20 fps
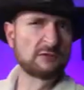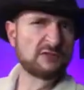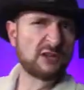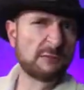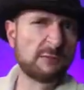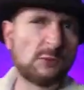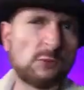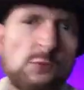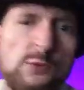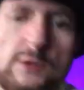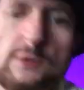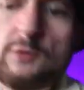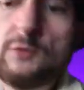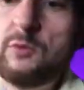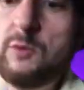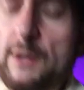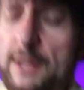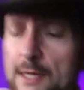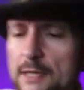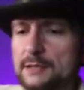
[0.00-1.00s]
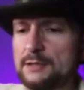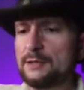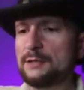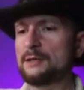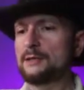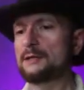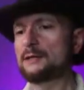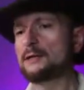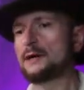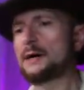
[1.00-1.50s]
those open real quick.
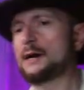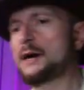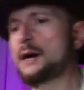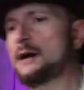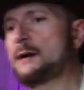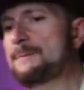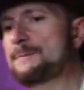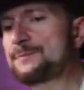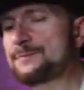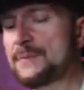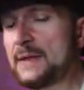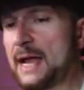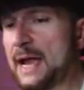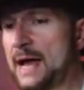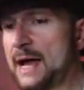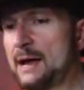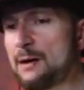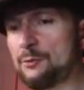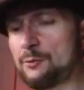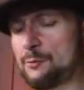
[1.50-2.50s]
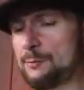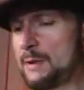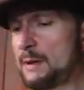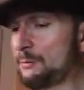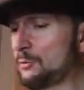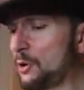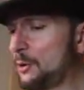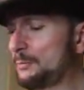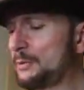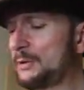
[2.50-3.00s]
I remember